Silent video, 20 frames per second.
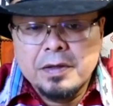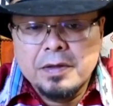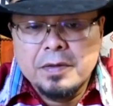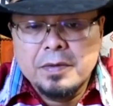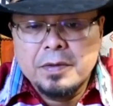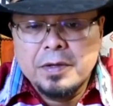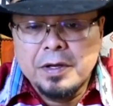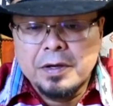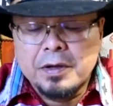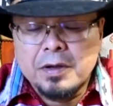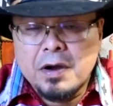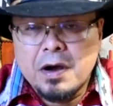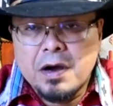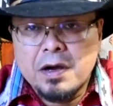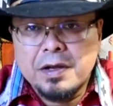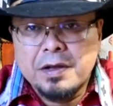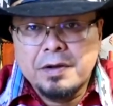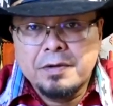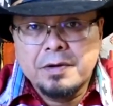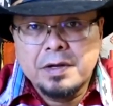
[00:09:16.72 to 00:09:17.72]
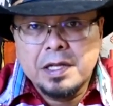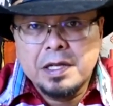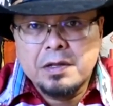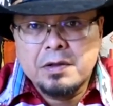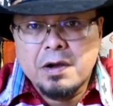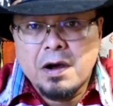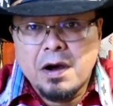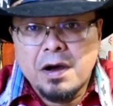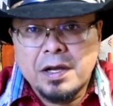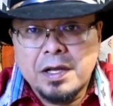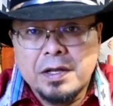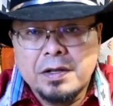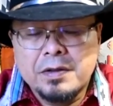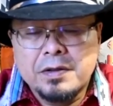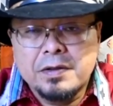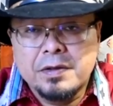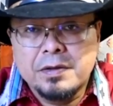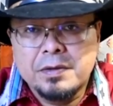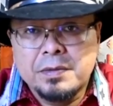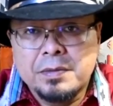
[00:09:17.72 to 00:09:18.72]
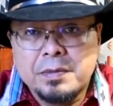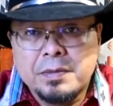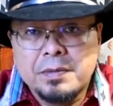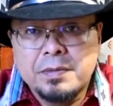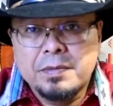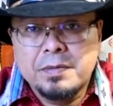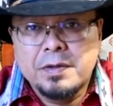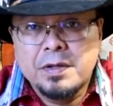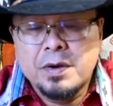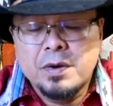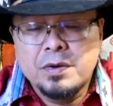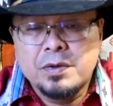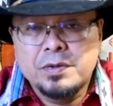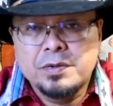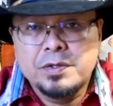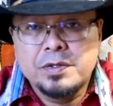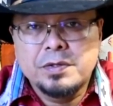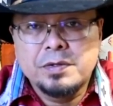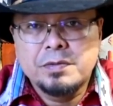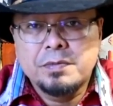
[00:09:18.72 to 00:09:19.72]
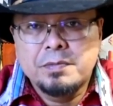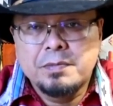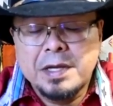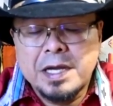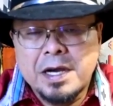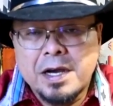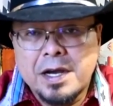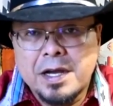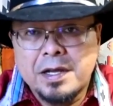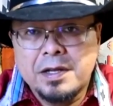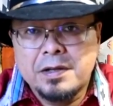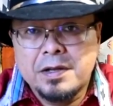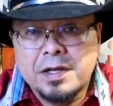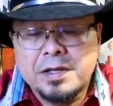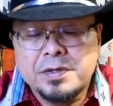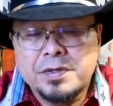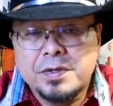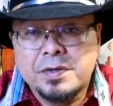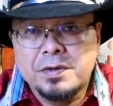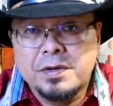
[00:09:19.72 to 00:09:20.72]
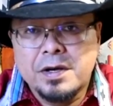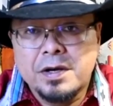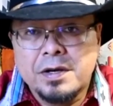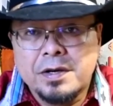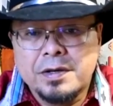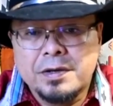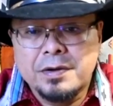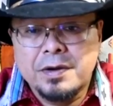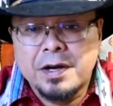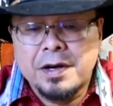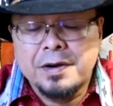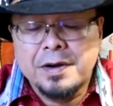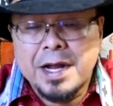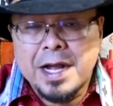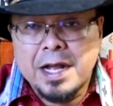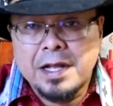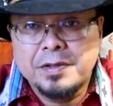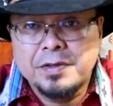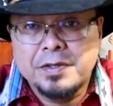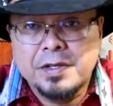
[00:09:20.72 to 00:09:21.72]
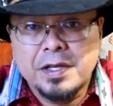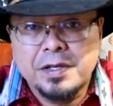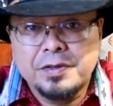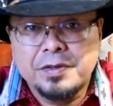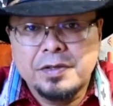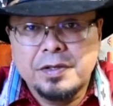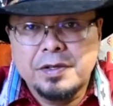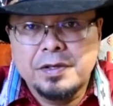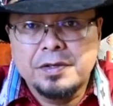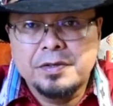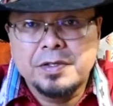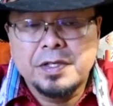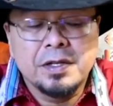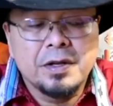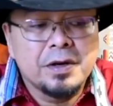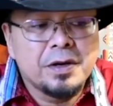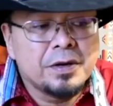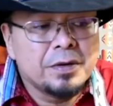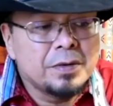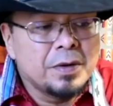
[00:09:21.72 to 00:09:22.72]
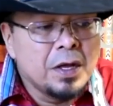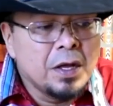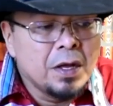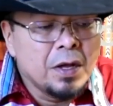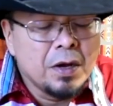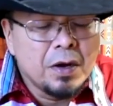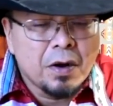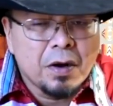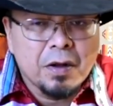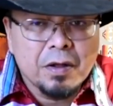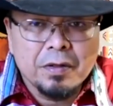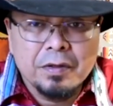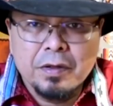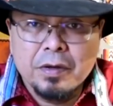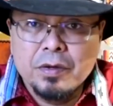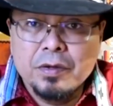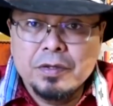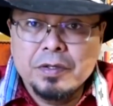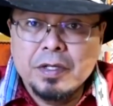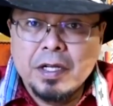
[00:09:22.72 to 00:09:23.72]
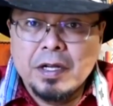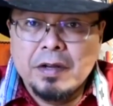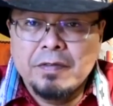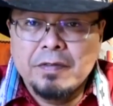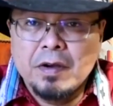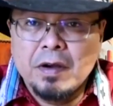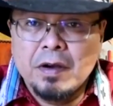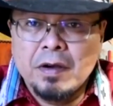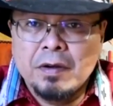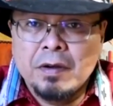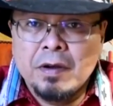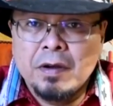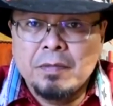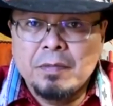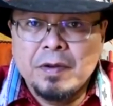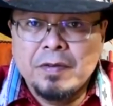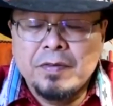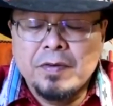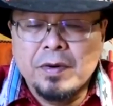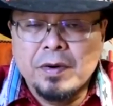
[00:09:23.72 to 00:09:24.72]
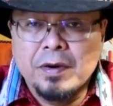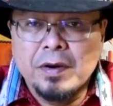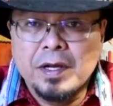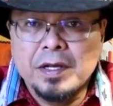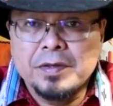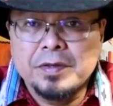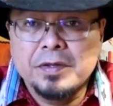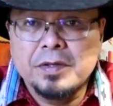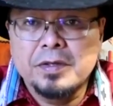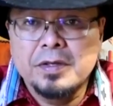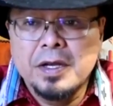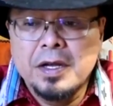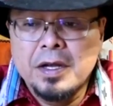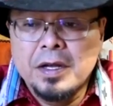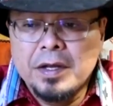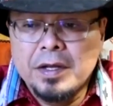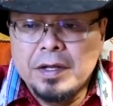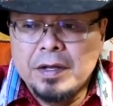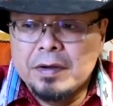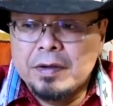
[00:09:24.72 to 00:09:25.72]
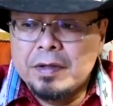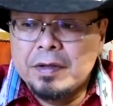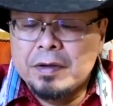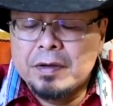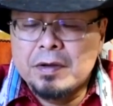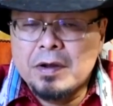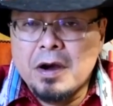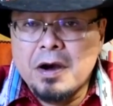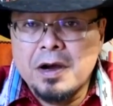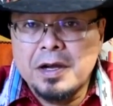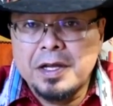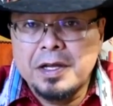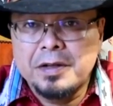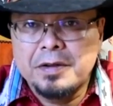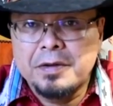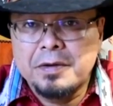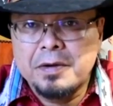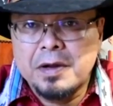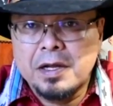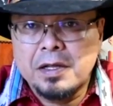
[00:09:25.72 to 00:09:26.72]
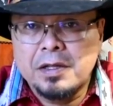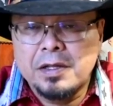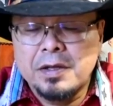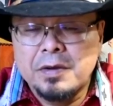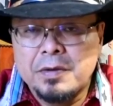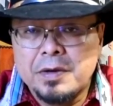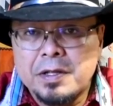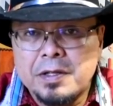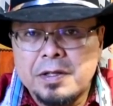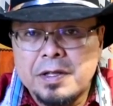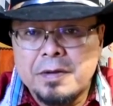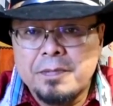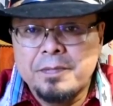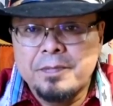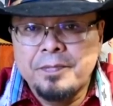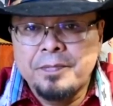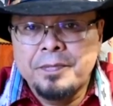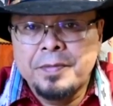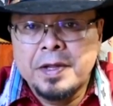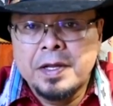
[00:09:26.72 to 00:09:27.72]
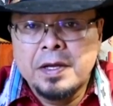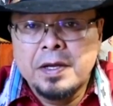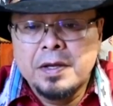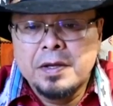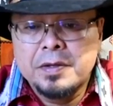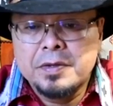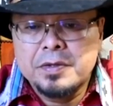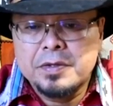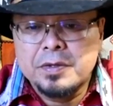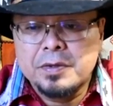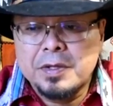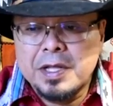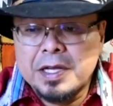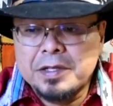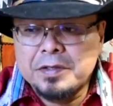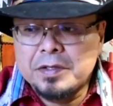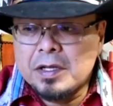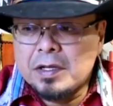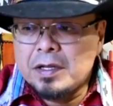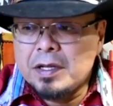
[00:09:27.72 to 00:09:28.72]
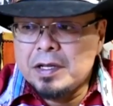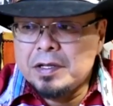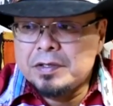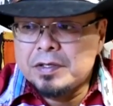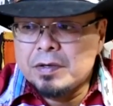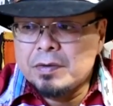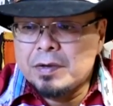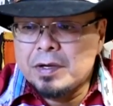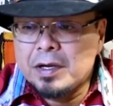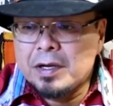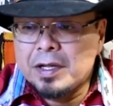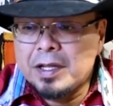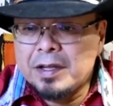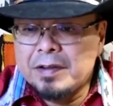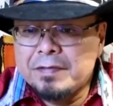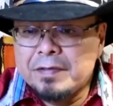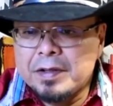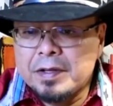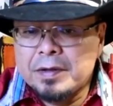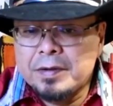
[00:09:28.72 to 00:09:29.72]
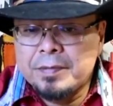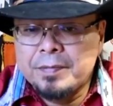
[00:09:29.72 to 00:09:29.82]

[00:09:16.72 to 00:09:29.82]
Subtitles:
you're really talking to those behind us, or our ancestors, and all those that have gone on before us. You're talking directly with them. So that's the teaching we're given.